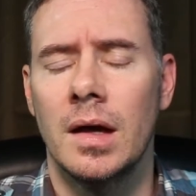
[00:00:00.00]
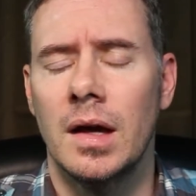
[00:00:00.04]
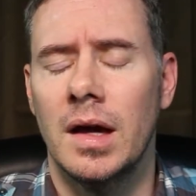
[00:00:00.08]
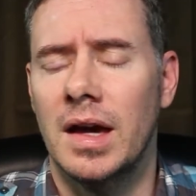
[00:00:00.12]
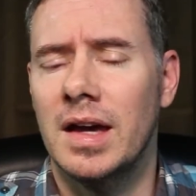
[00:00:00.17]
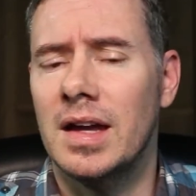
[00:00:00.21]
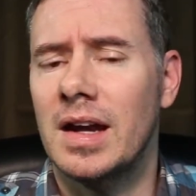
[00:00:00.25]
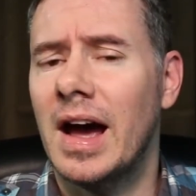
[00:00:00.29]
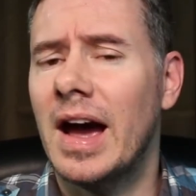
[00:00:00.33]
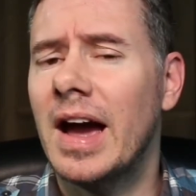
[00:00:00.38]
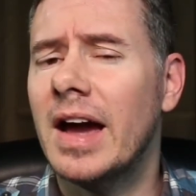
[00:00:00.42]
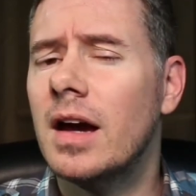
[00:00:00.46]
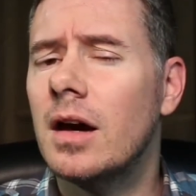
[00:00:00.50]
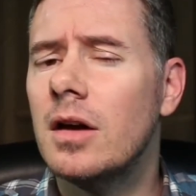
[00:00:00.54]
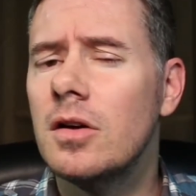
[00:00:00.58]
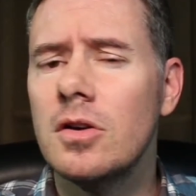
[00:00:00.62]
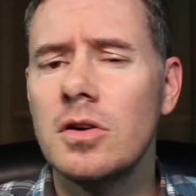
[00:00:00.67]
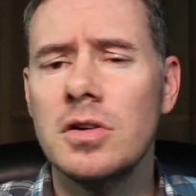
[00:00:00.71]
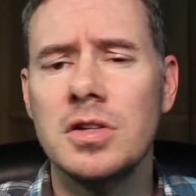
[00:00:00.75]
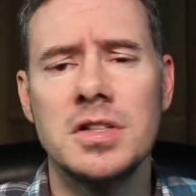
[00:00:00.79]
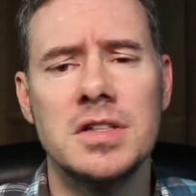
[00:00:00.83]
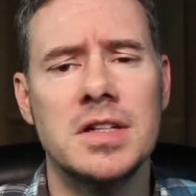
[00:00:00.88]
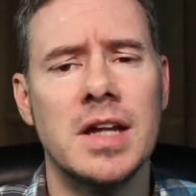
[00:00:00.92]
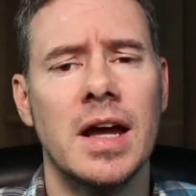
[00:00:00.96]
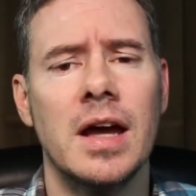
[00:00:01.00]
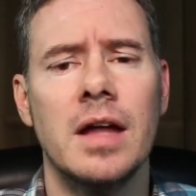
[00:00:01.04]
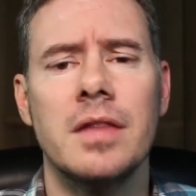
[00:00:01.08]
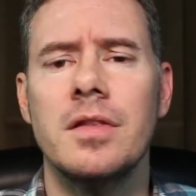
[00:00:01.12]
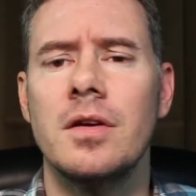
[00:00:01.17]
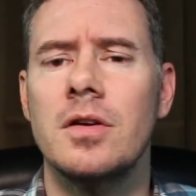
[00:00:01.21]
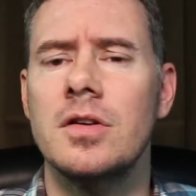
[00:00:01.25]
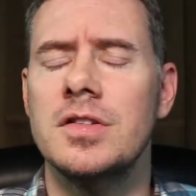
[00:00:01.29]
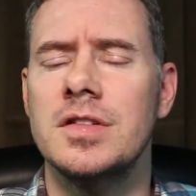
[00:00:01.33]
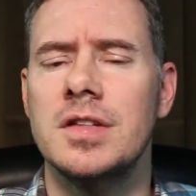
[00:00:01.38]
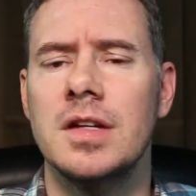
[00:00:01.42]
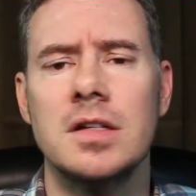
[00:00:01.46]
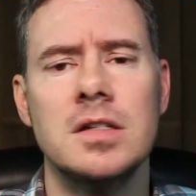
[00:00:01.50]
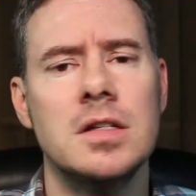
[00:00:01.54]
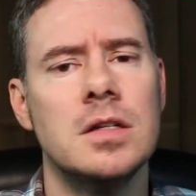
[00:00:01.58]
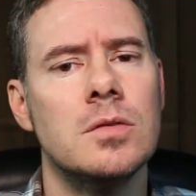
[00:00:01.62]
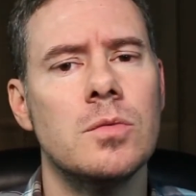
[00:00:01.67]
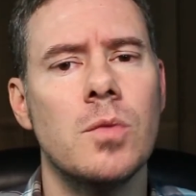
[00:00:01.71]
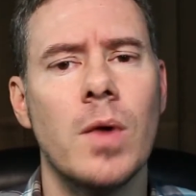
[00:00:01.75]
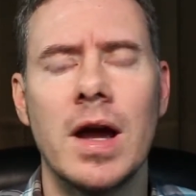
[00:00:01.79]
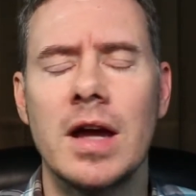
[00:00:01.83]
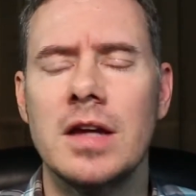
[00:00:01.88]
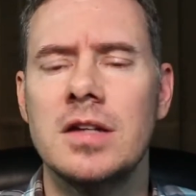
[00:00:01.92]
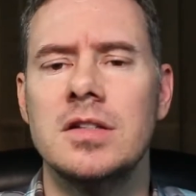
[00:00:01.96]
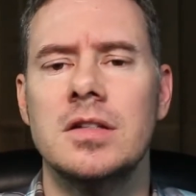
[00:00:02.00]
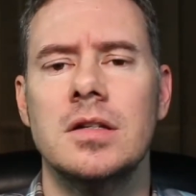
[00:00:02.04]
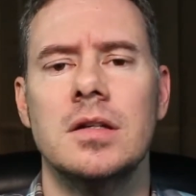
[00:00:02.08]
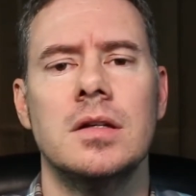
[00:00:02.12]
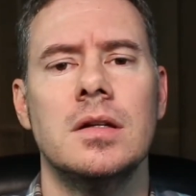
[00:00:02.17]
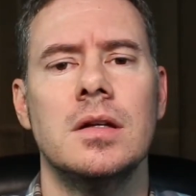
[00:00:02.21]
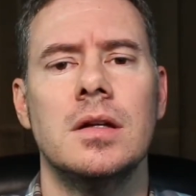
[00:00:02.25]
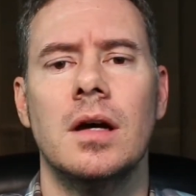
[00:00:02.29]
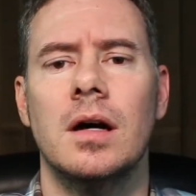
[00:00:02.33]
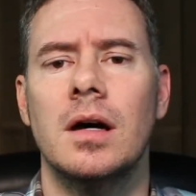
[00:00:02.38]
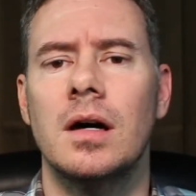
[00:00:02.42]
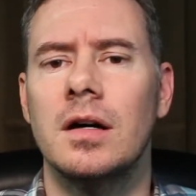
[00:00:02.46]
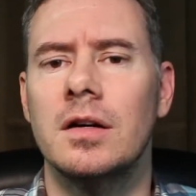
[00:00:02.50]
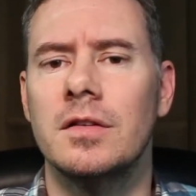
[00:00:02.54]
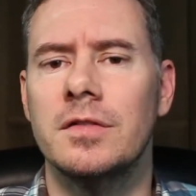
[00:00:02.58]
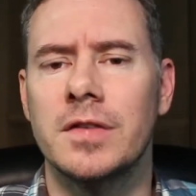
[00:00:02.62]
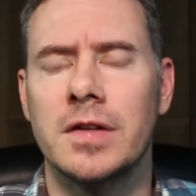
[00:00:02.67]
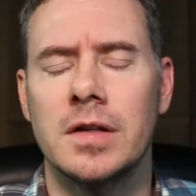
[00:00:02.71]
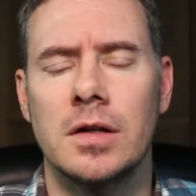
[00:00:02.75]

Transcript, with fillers: And I understand their situation of,